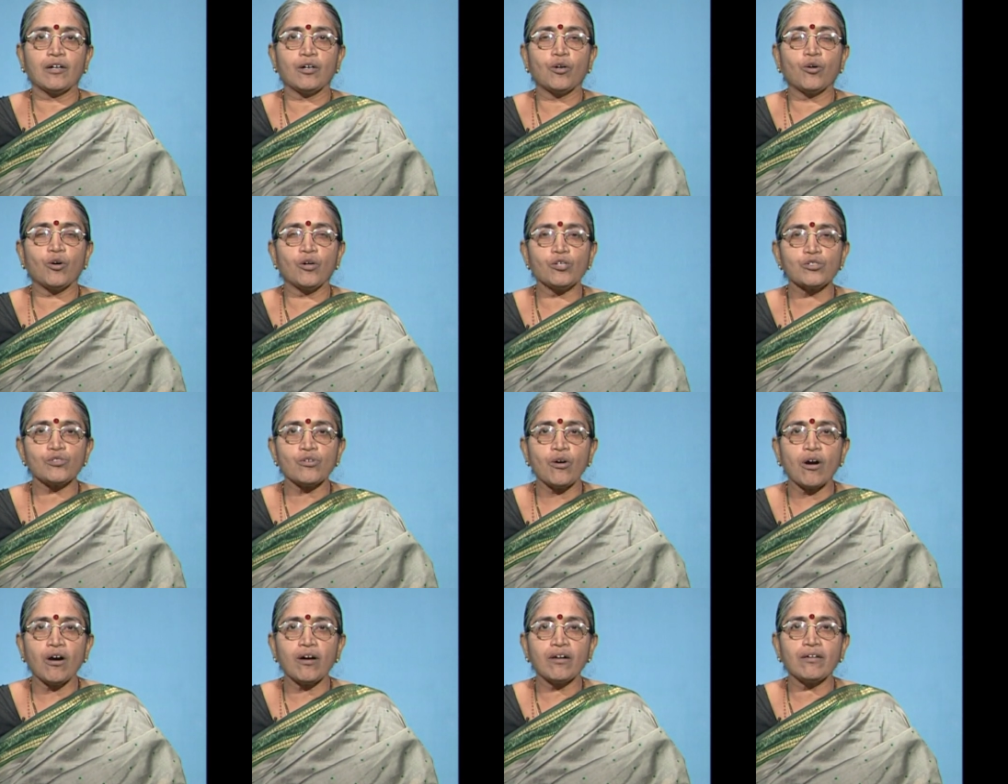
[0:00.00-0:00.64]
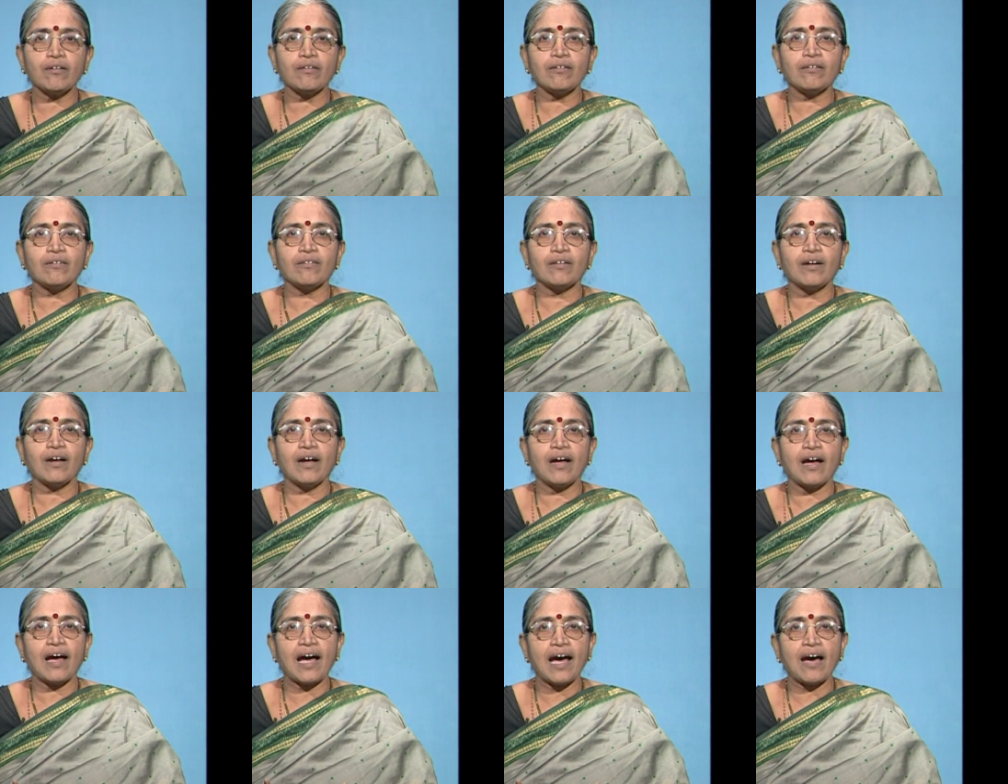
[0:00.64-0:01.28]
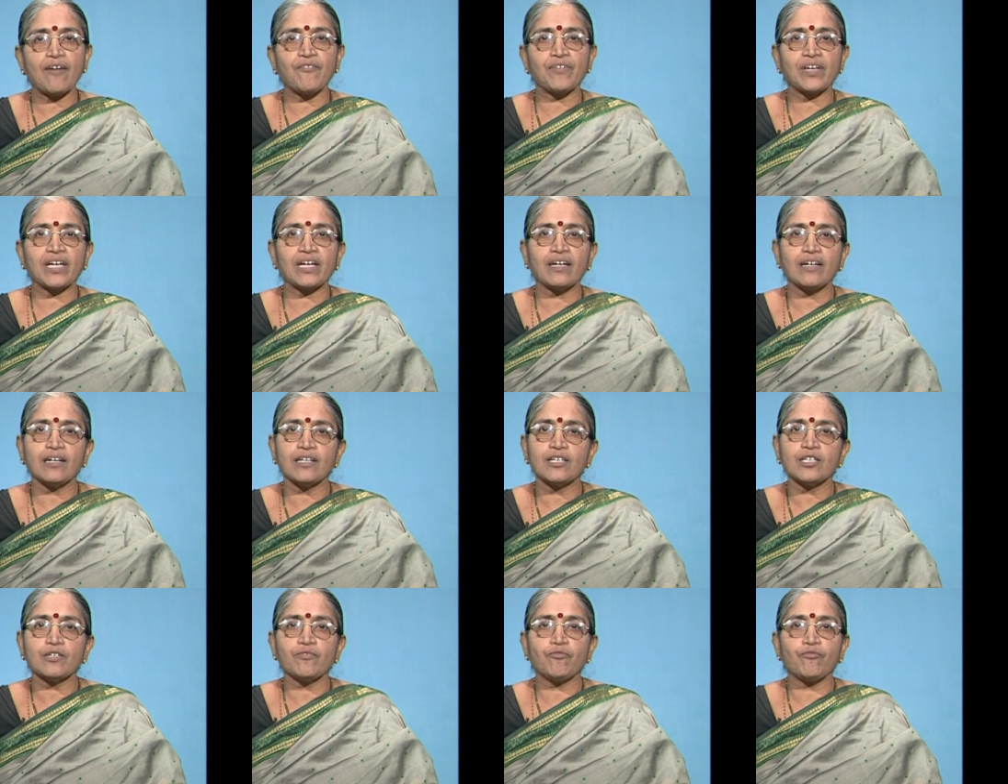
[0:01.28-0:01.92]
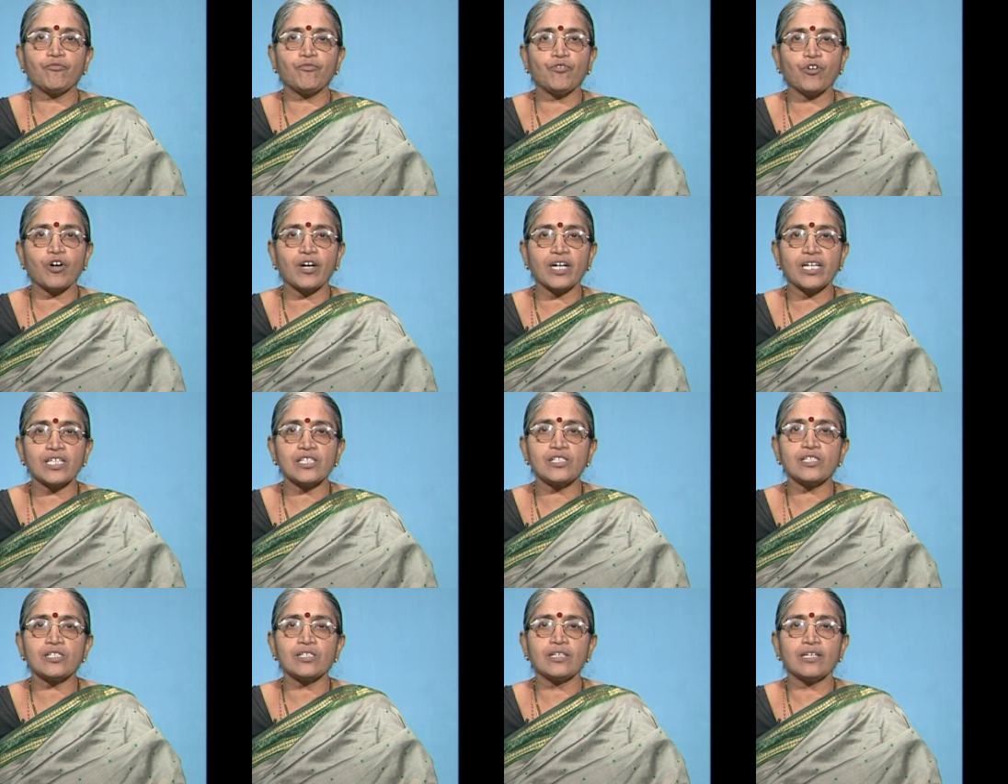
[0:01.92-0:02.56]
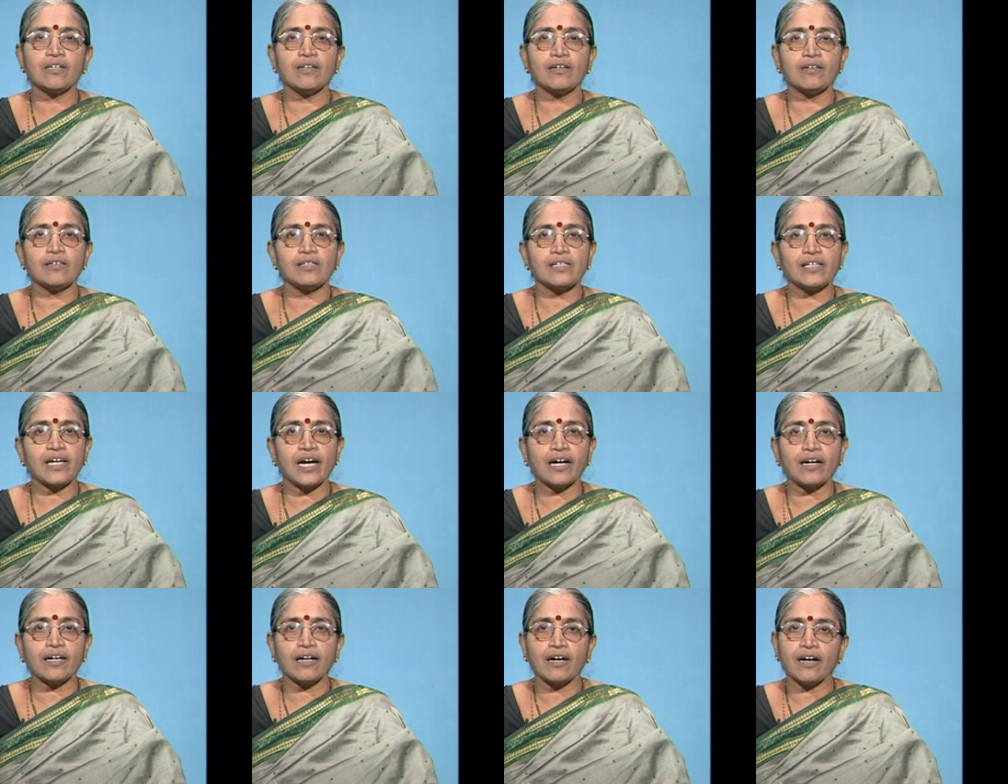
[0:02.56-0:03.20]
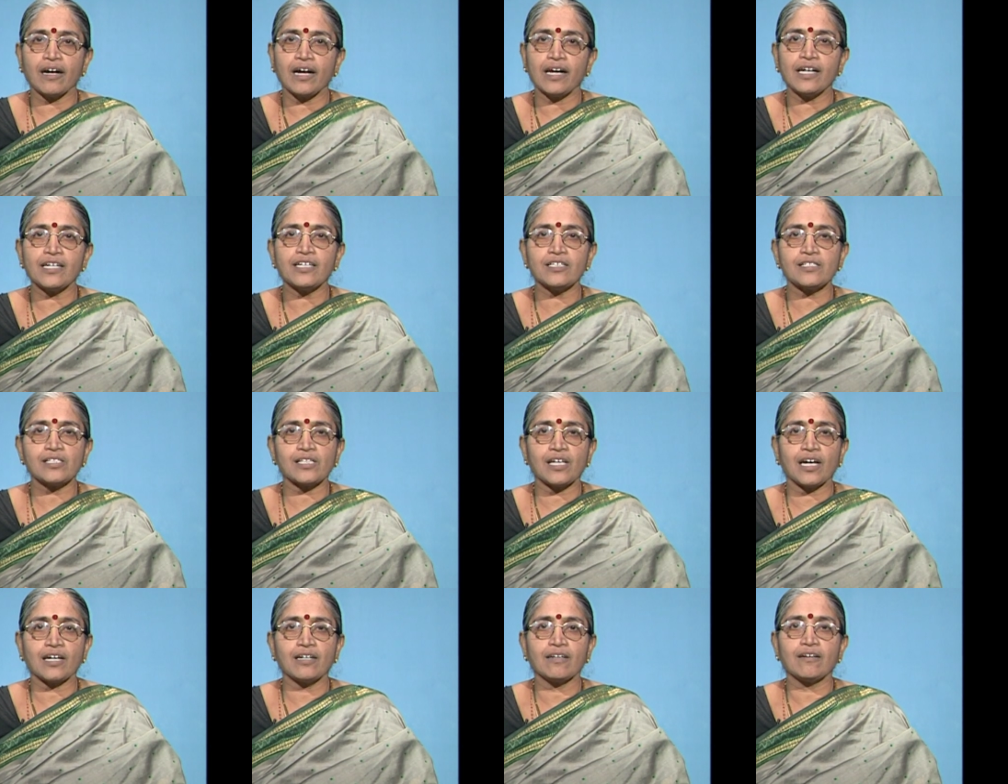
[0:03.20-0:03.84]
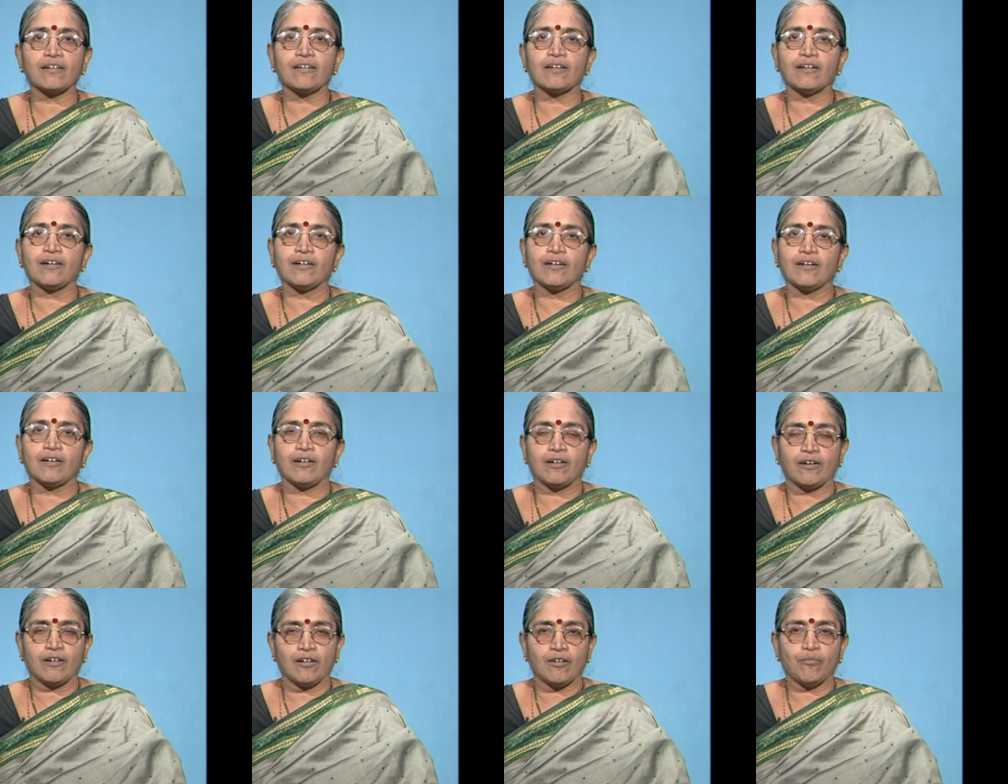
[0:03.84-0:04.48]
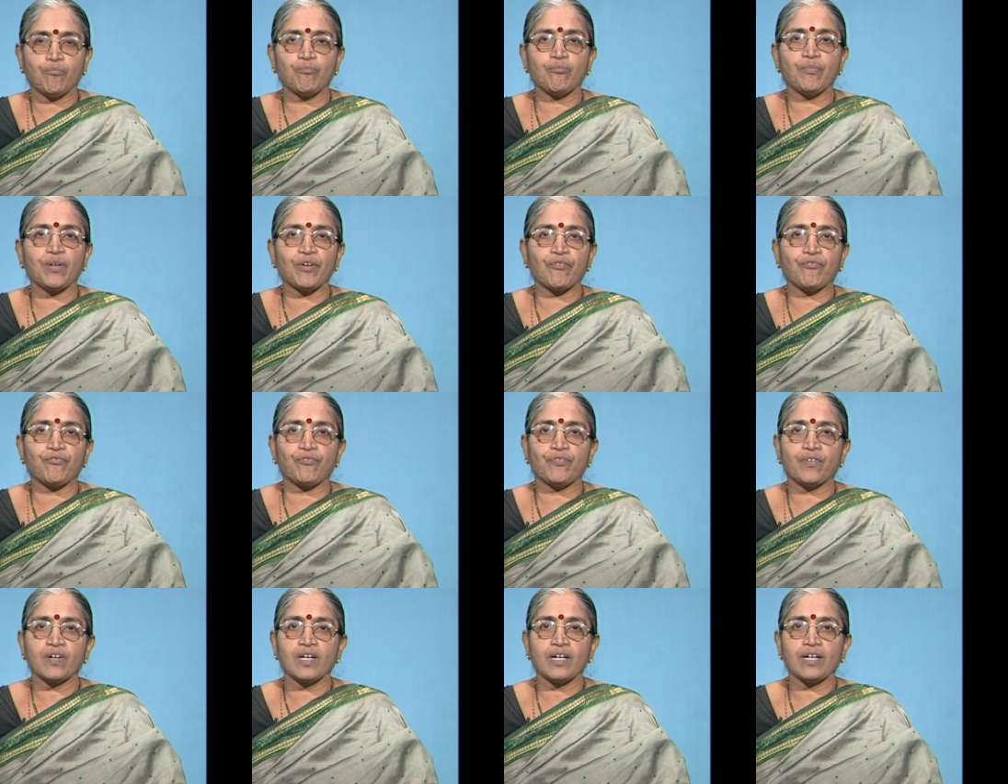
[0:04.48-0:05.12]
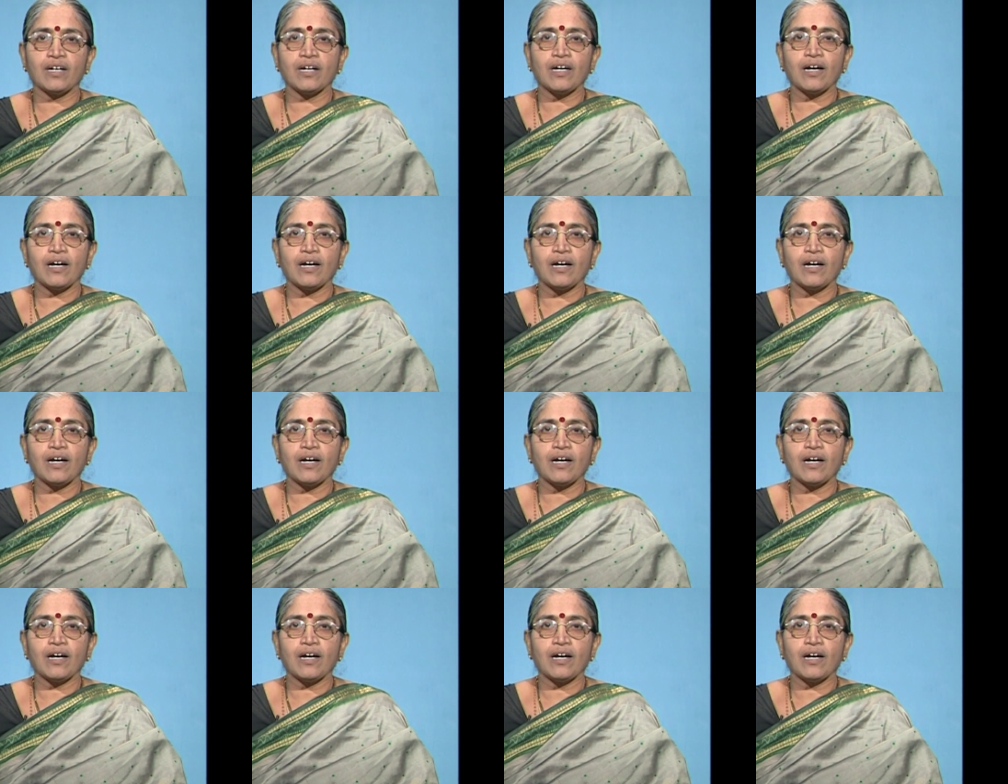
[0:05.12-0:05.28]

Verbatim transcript: goes on having for his young elder son Biff.